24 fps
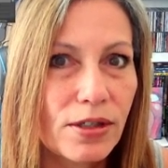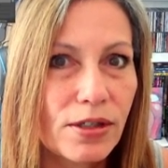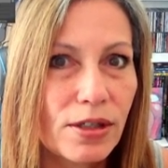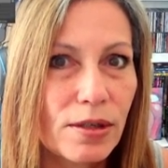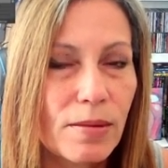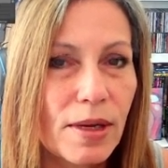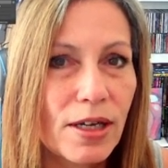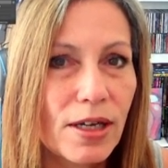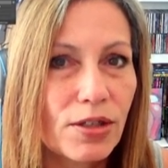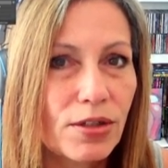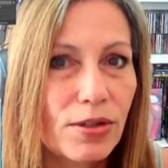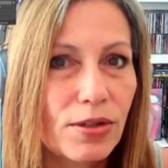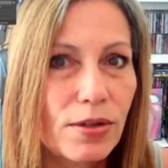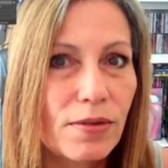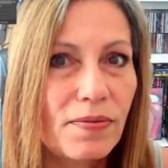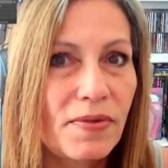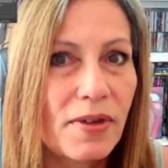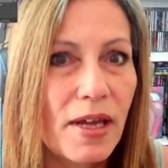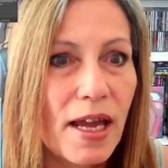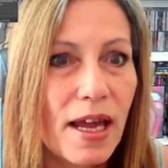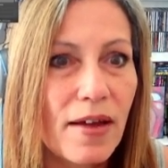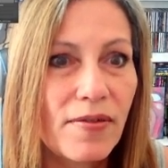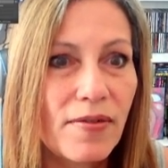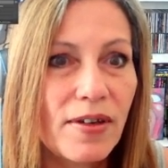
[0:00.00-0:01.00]
So make sure,
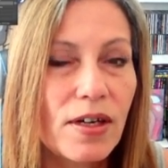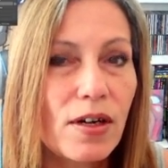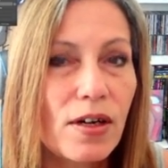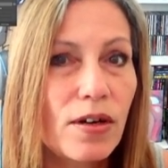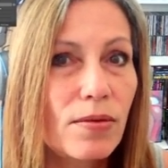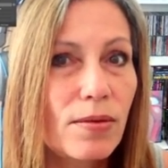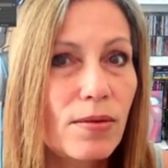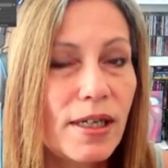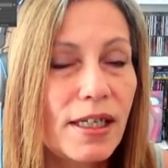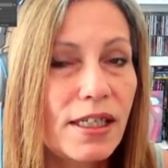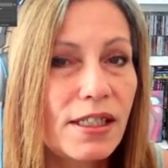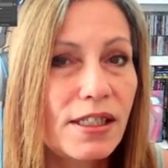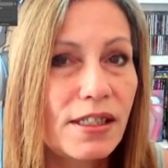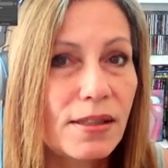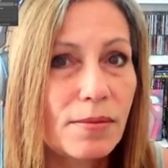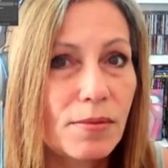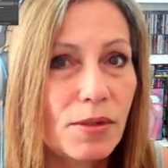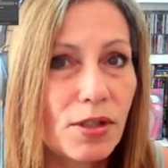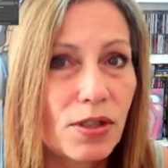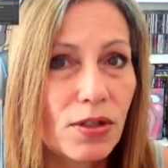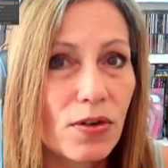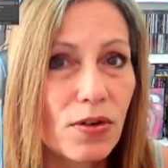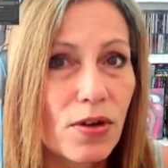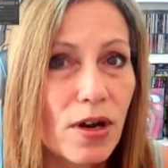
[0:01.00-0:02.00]
if you haven't already,
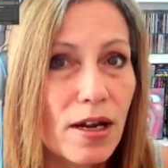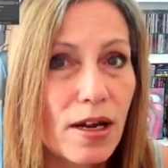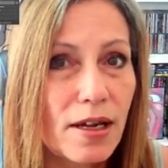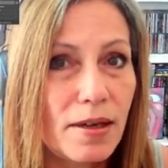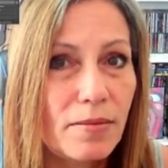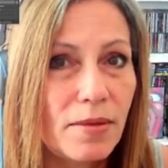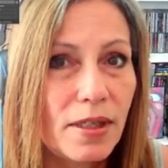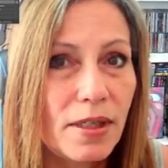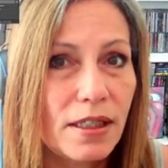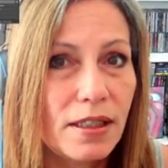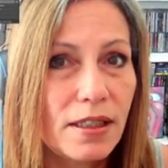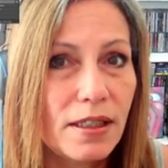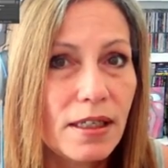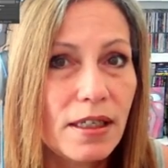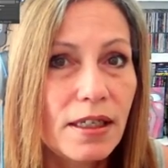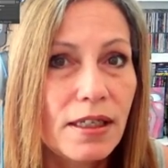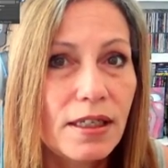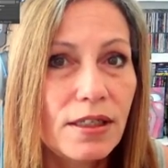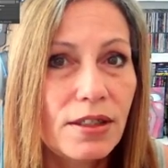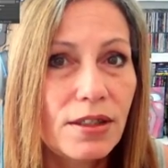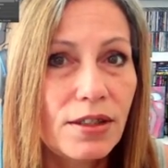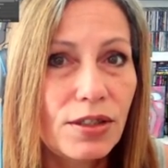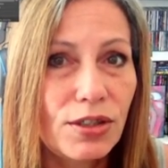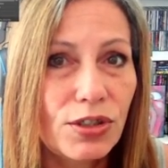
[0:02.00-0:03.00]
subscribed
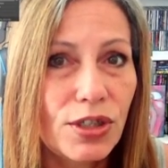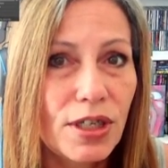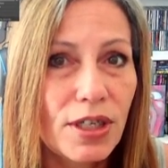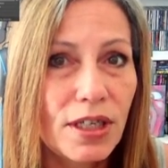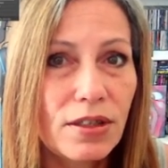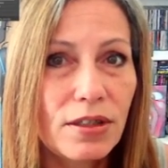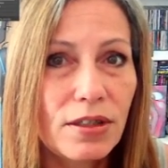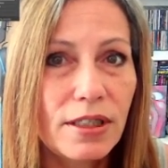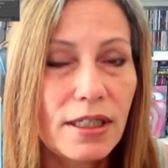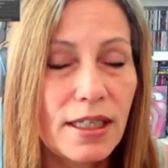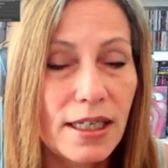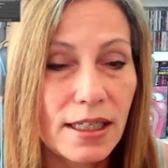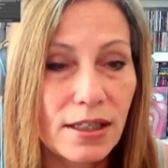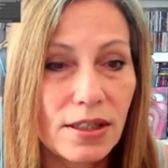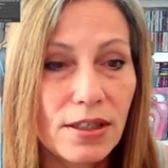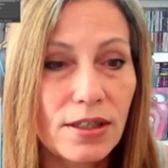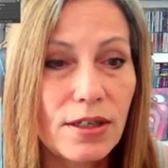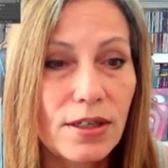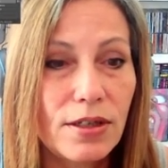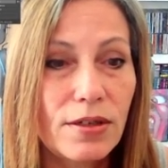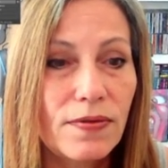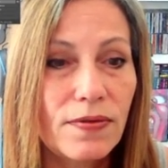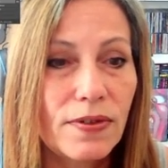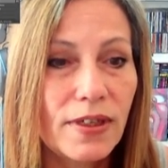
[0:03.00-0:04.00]
to the channel and hit the
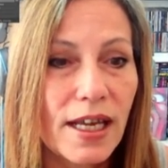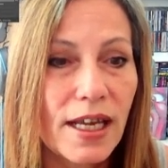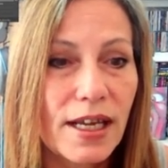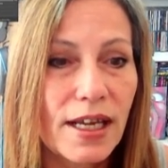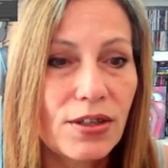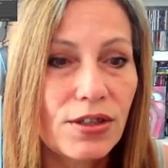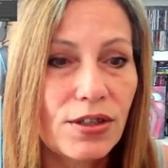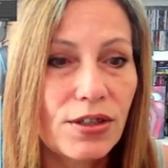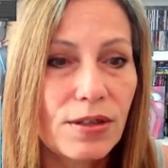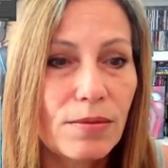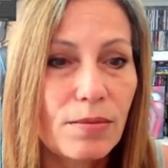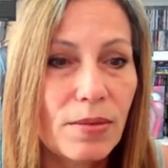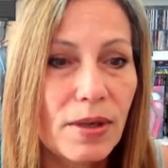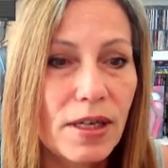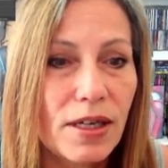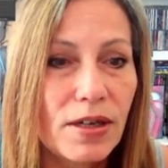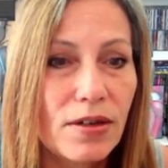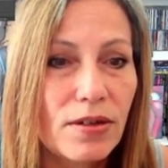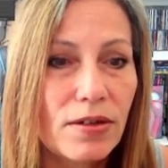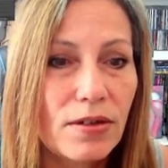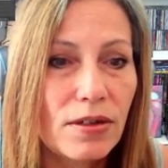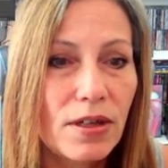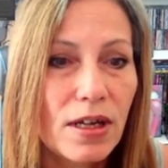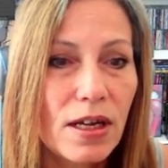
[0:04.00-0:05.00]
notification
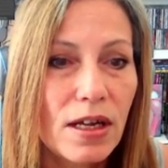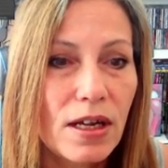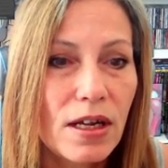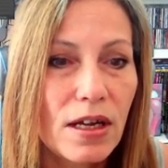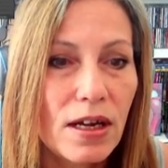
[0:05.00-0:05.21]
bell,